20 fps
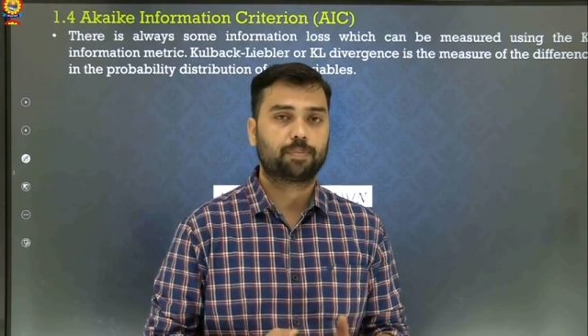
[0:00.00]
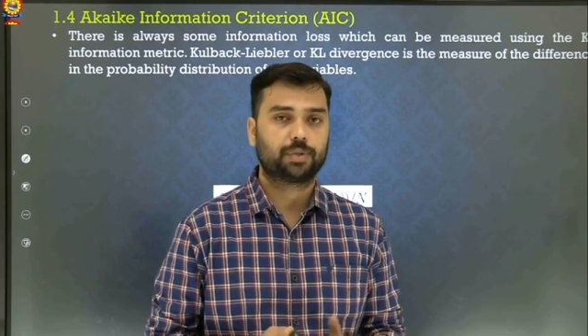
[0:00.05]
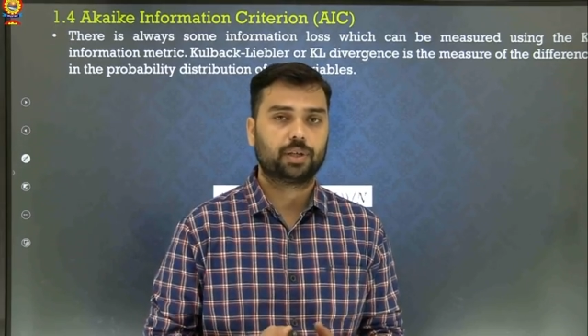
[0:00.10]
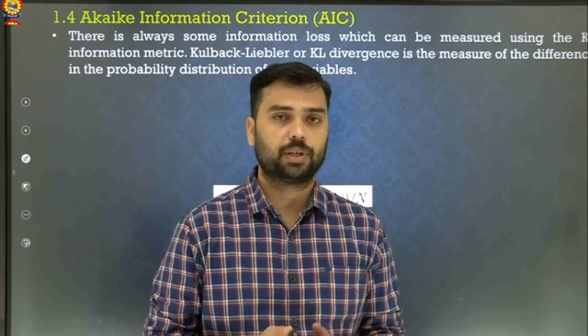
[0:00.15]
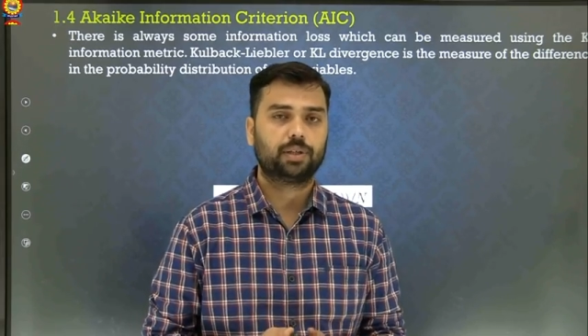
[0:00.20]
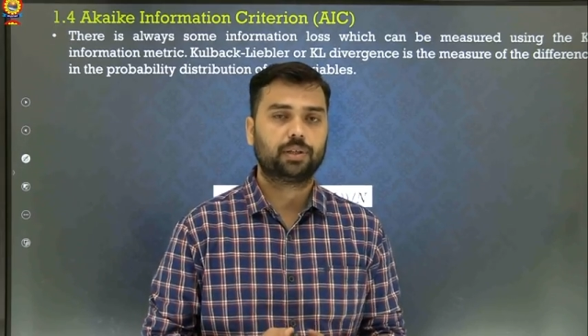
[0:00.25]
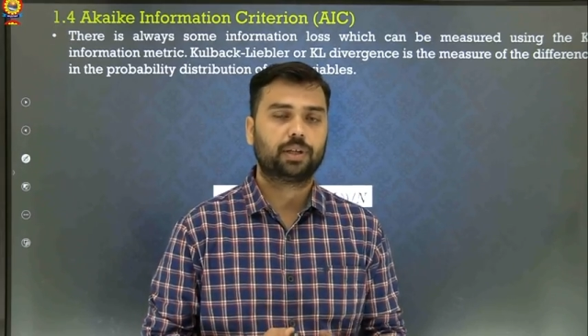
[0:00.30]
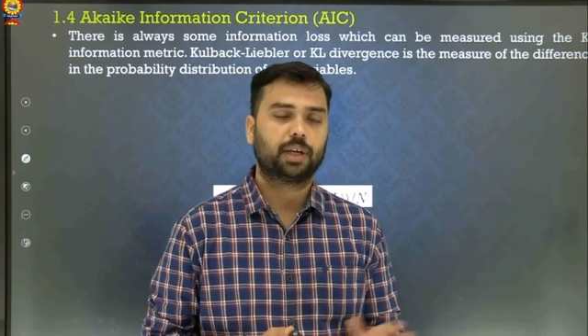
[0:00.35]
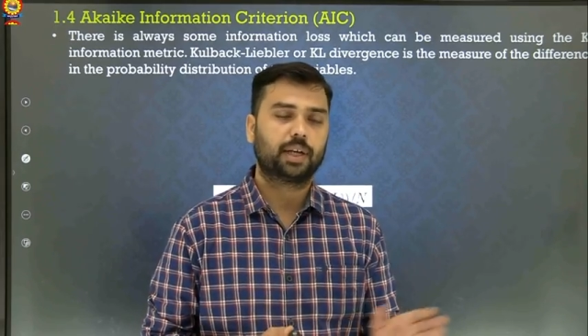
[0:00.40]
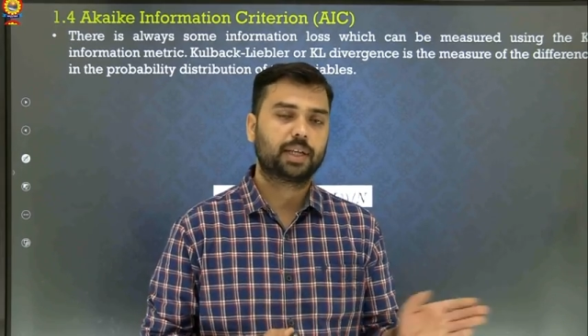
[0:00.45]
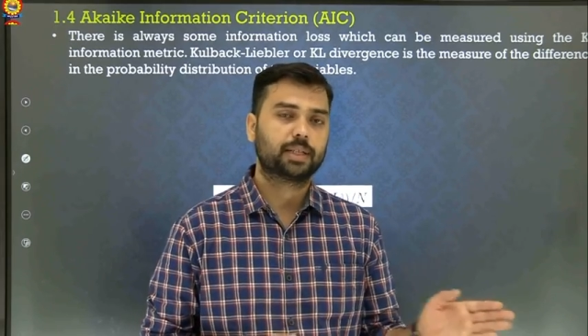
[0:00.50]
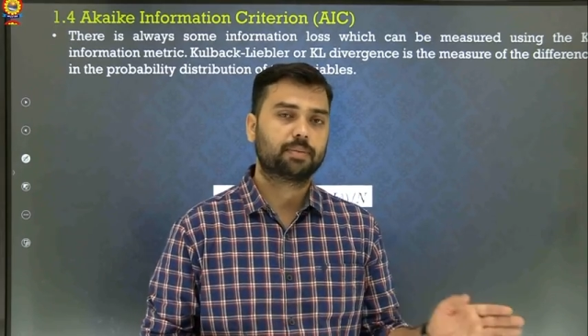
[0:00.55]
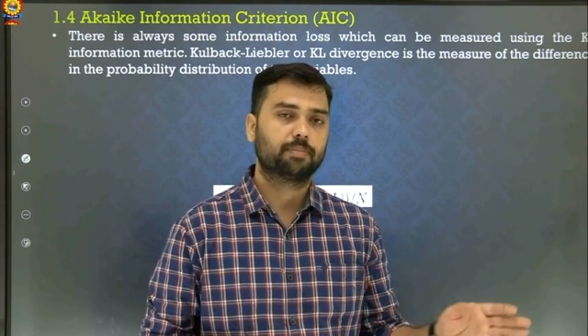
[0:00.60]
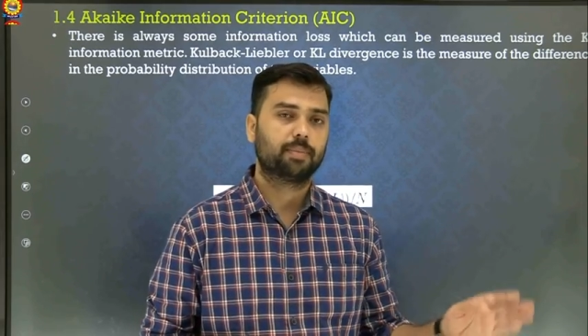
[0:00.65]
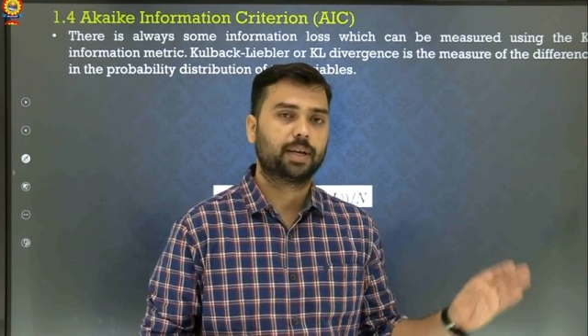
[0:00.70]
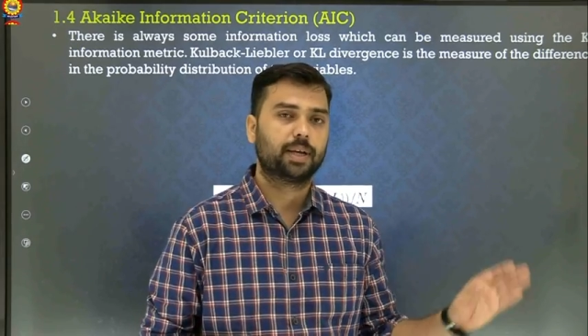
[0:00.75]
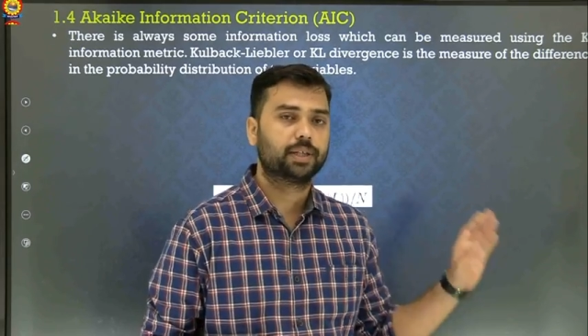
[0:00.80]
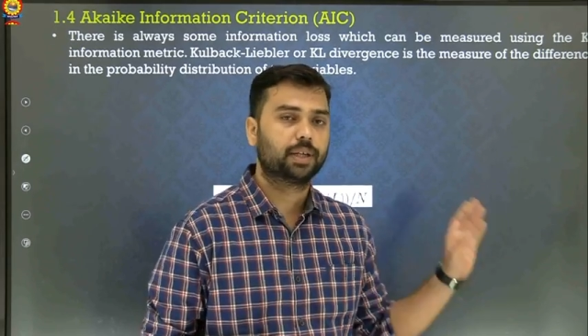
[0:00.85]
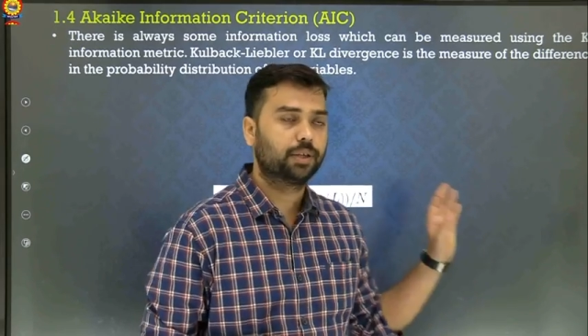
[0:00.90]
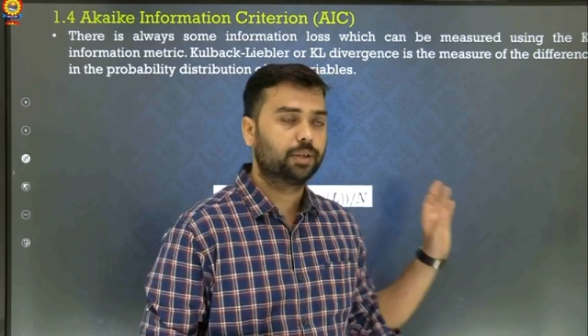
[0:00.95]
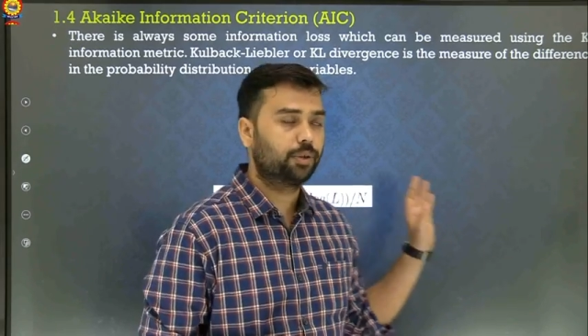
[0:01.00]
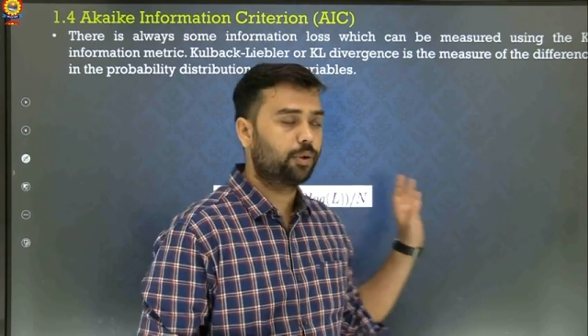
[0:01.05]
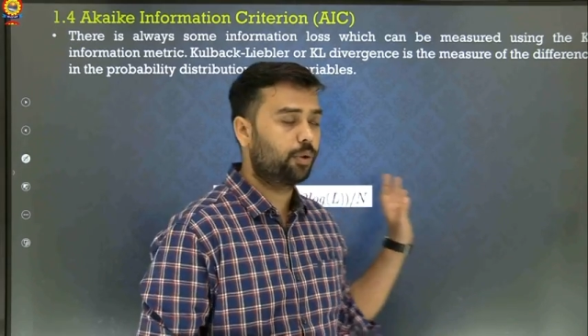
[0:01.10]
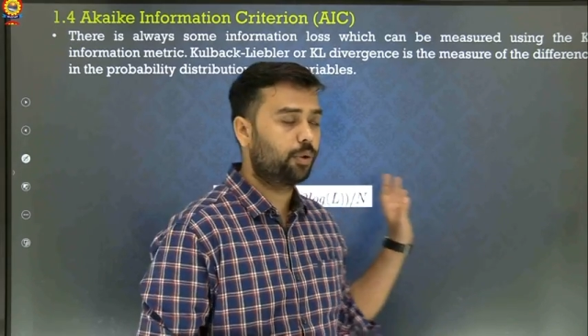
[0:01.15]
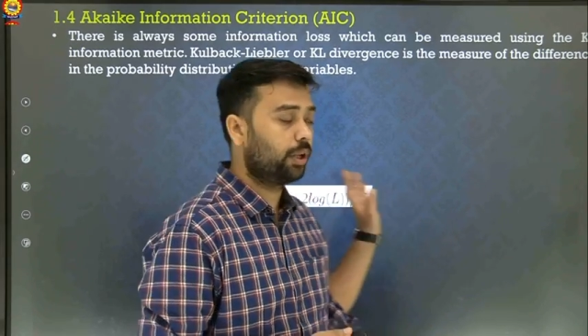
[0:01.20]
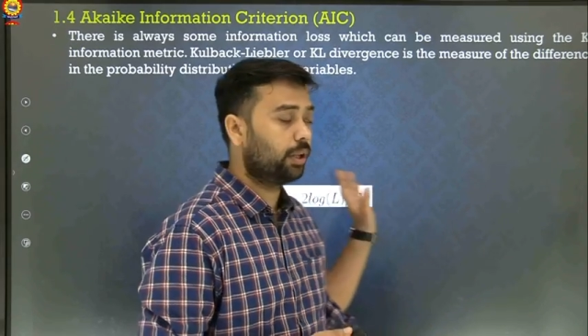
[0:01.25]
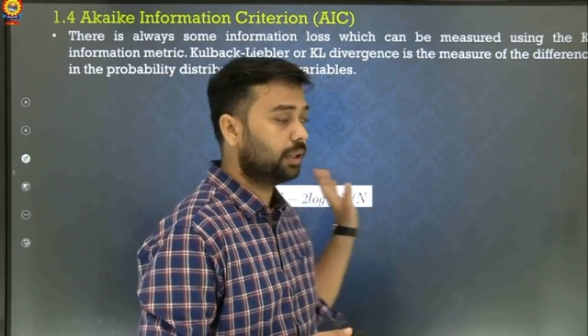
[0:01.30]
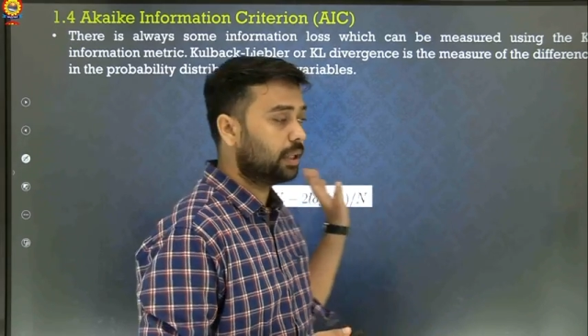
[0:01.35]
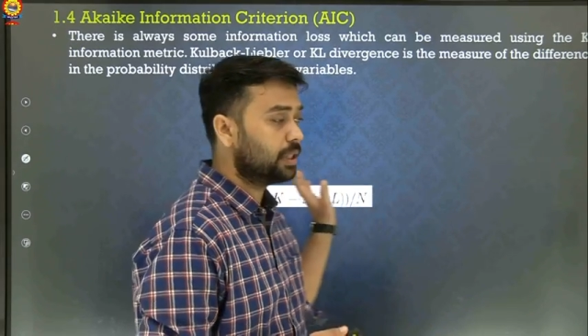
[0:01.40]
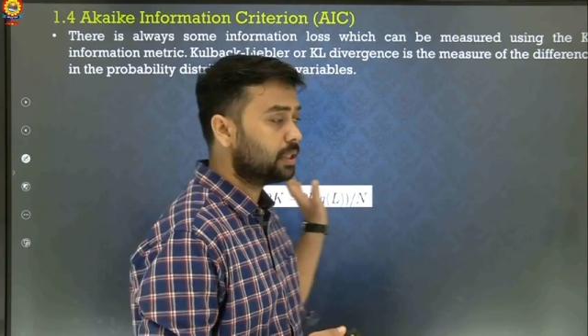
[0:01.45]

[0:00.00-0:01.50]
that is measured during this